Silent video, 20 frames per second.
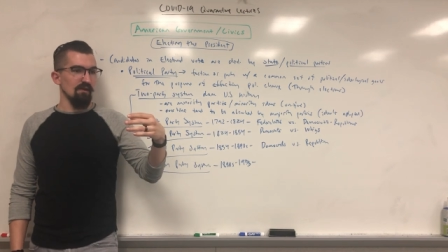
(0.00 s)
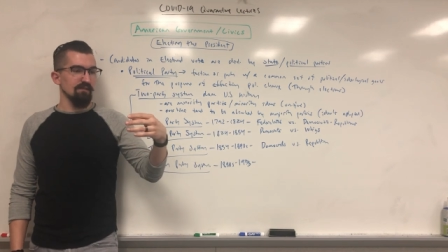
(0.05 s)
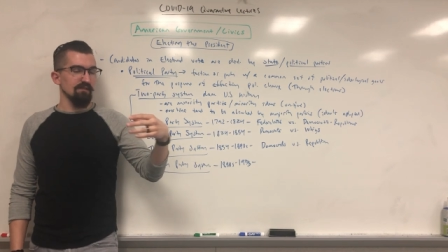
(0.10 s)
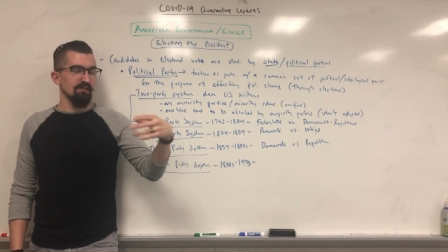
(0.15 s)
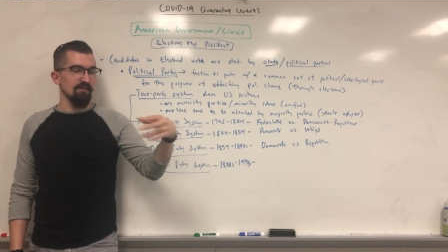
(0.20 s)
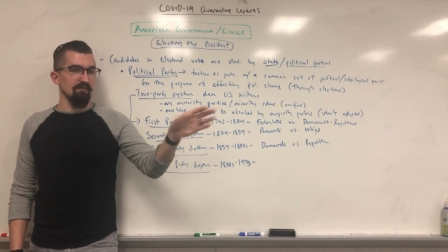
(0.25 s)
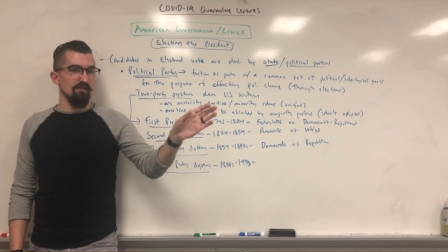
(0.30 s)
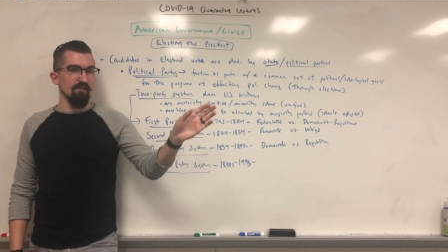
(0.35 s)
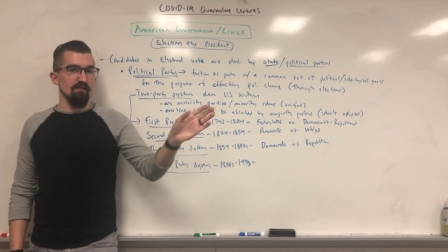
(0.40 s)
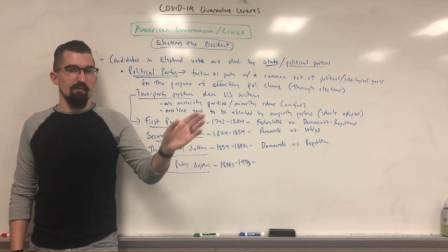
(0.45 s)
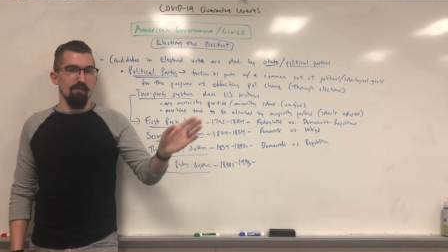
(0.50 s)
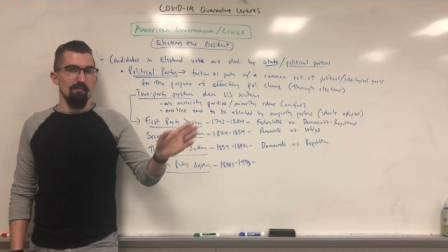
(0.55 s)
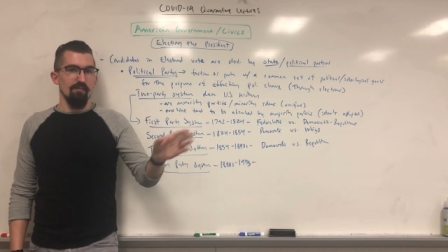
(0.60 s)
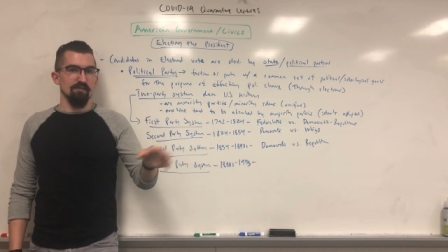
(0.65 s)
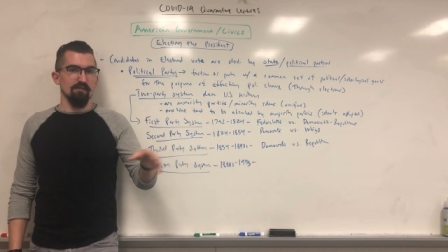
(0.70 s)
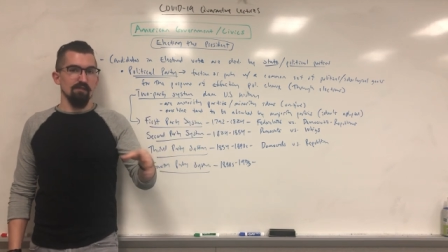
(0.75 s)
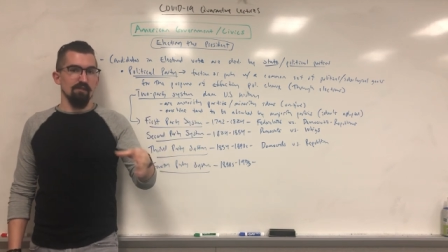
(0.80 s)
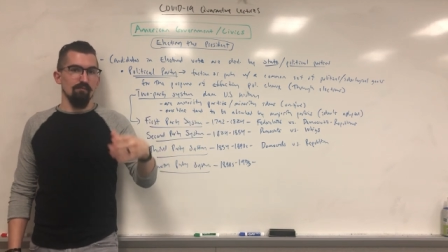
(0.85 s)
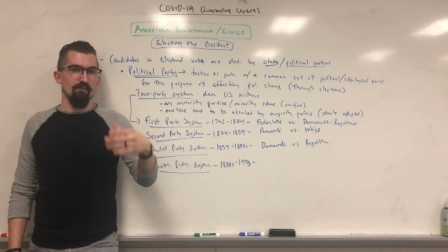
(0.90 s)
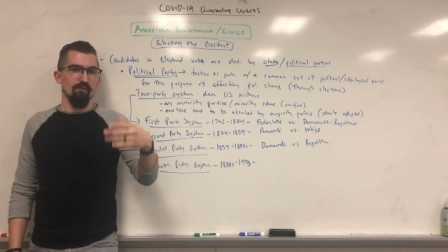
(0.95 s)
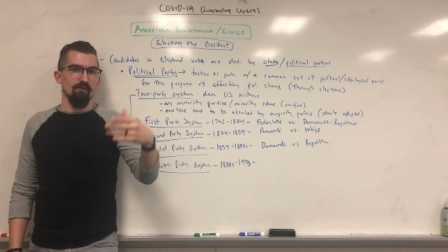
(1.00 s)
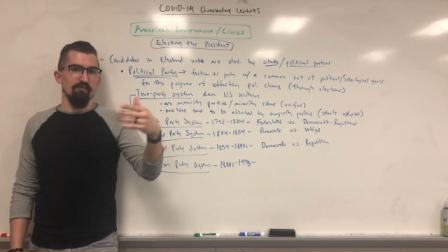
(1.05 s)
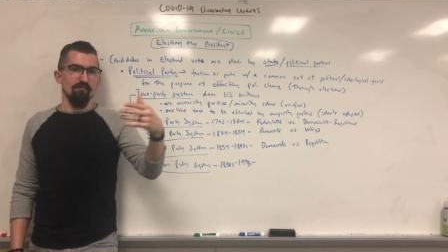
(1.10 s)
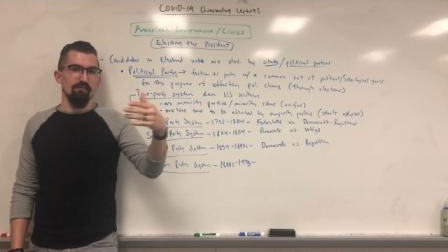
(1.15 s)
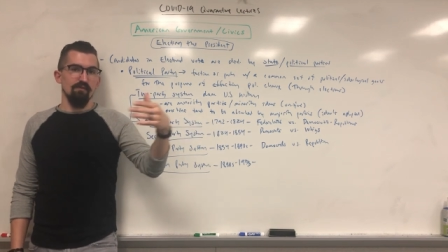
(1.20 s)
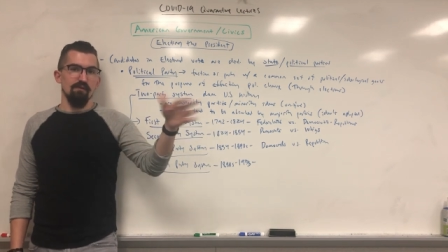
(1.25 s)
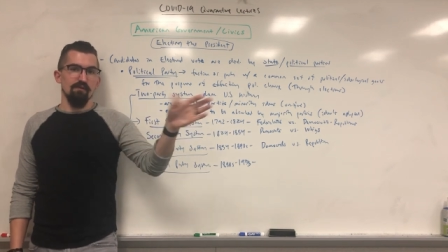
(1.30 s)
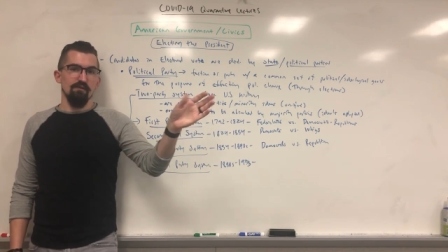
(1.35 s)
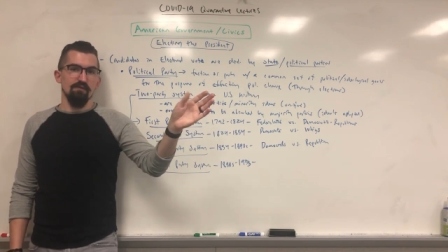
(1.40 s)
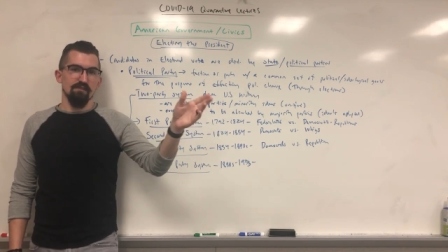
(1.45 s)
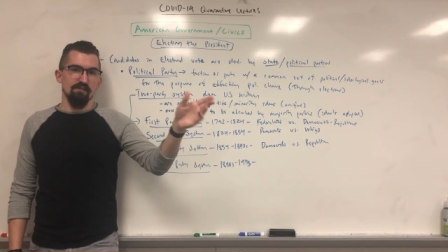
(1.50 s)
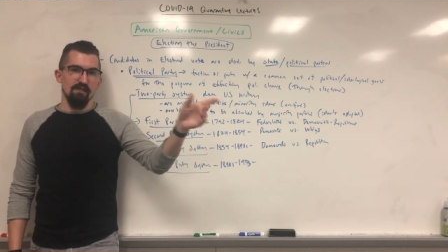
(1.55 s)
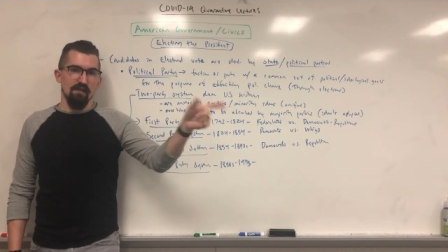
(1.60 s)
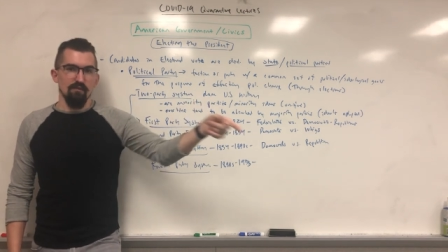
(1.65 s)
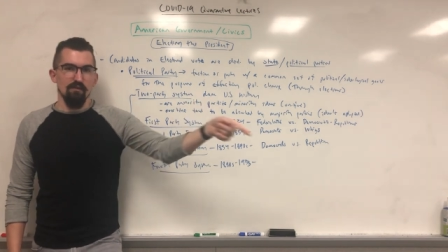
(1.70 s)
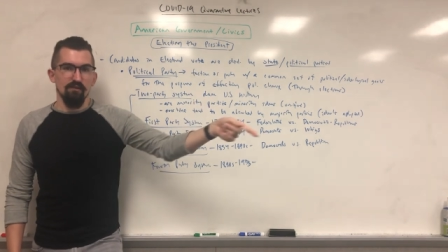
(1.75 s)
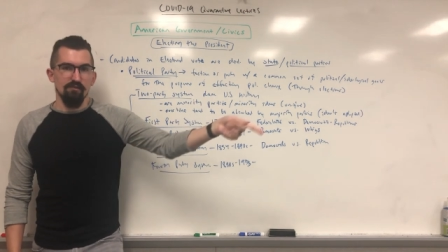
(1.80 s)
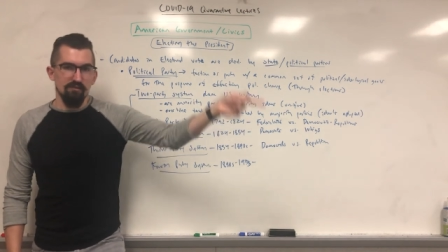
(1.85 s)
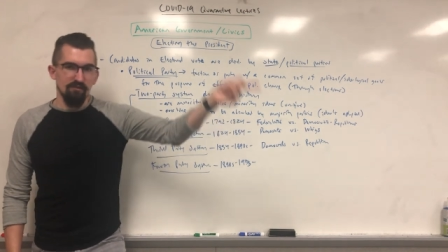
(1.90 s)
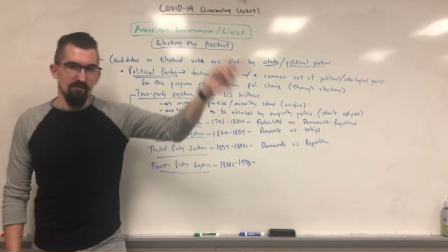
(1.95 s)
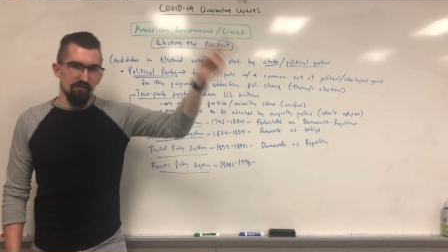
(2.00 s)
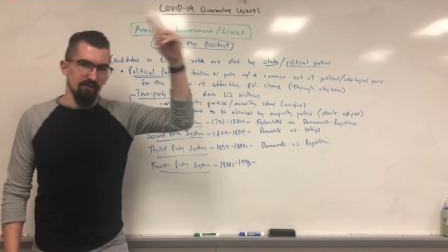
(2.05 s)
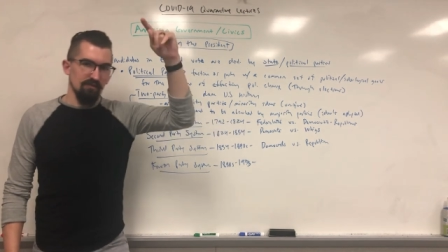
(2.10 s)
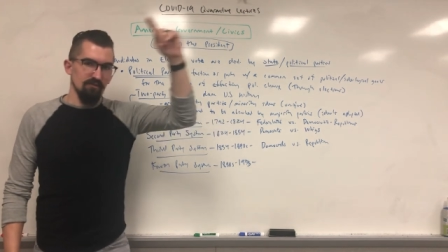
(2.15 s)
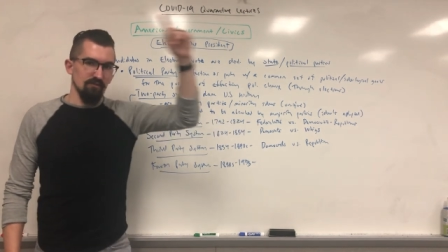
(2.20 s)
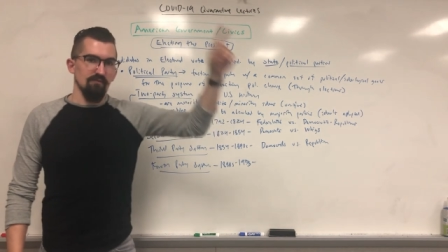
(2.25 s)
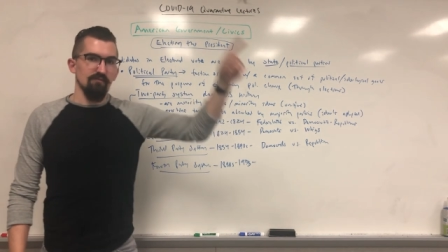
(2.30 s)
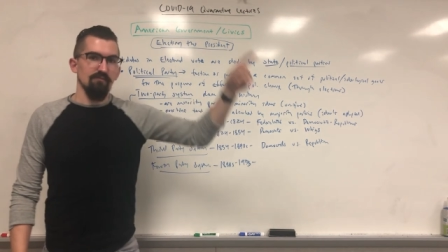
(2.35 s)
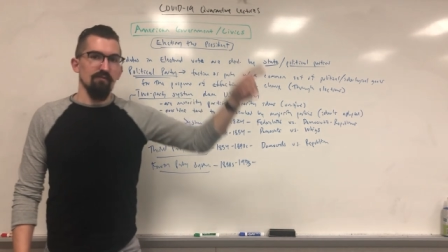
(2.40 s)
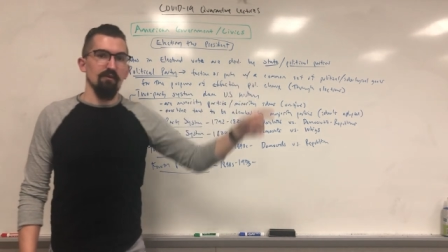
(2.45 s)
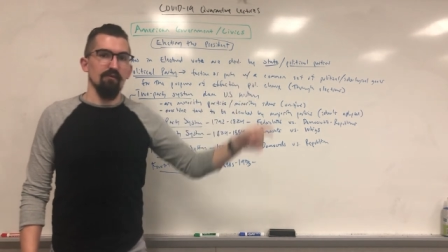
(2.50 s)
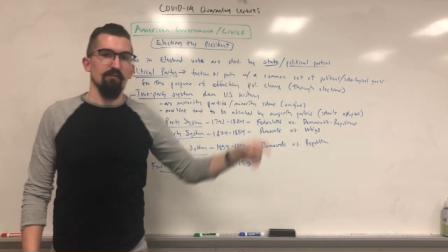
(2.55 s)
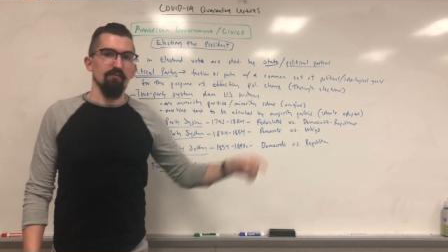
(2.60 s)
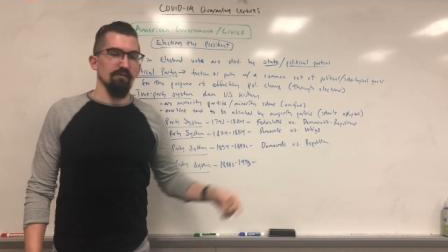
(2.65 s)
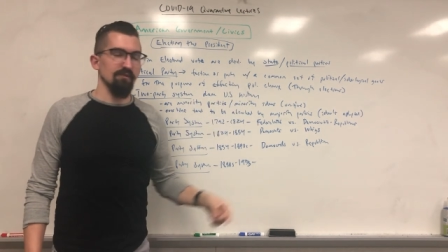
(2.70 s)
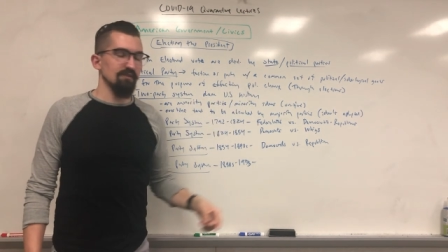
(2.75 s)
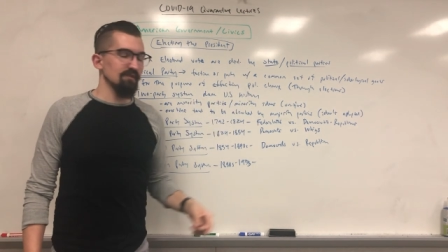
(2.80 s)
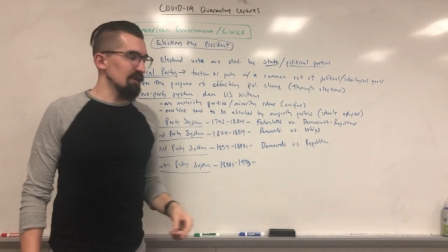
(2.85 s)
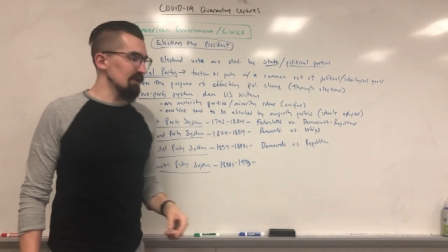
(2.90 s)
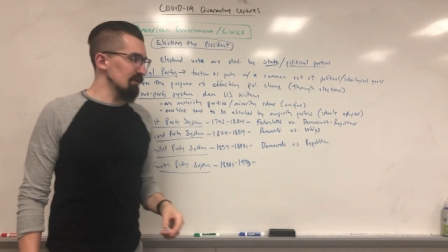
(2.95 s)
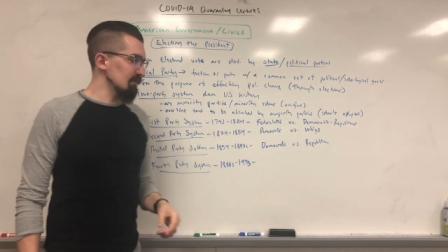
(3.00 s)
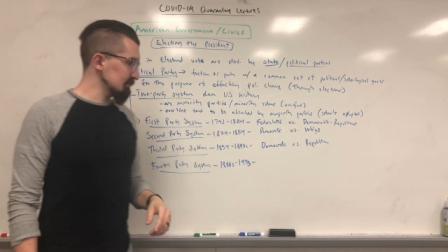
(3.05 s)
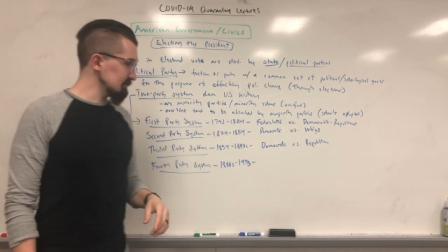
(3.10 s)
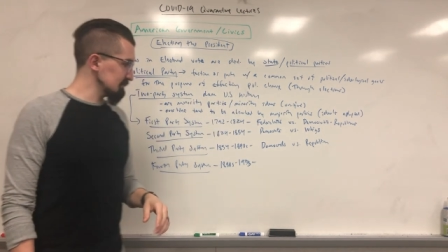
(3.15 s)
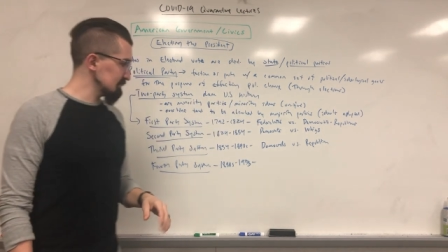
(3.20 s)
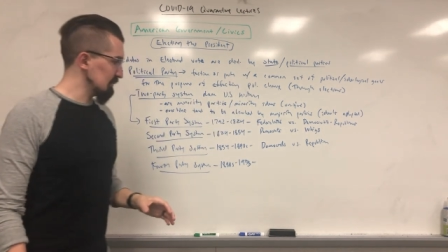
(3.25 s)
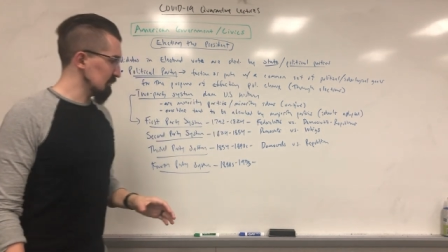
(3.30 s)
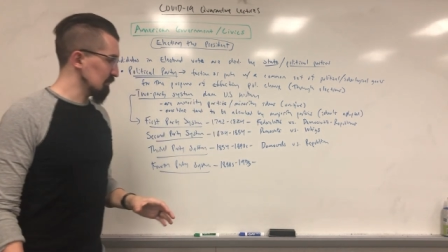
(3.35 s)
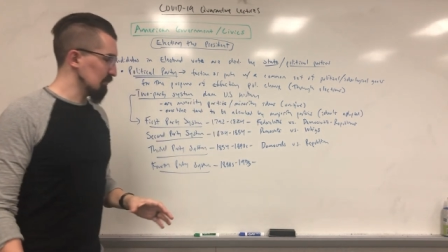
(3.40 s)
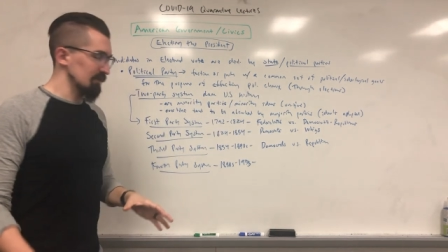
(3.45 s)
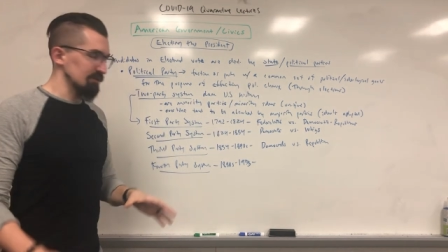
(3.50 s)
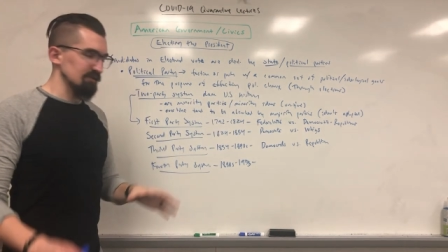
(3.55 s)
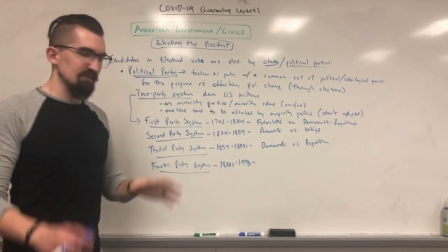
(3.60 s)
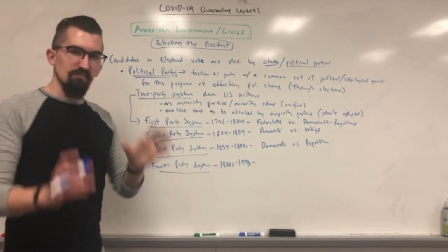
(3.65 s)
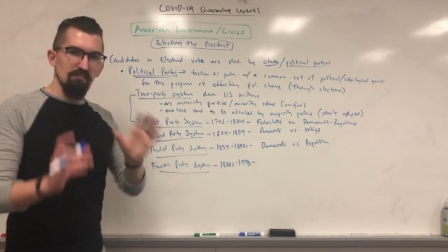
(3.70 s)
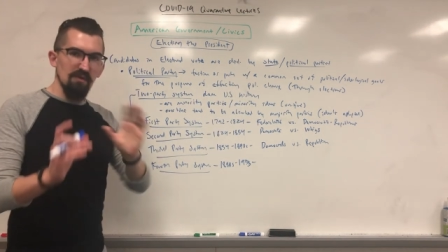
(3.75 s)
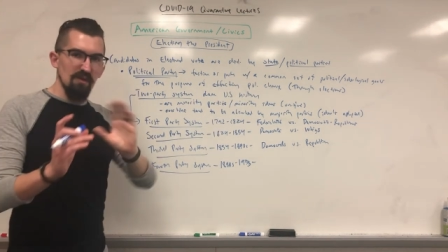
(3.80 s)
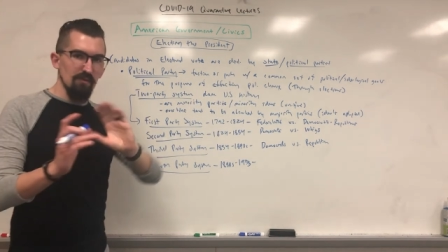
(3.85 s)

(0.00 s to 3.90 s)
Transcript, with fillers: 17th Amendment to get rid of the state legislatures voting for senators. They wanted just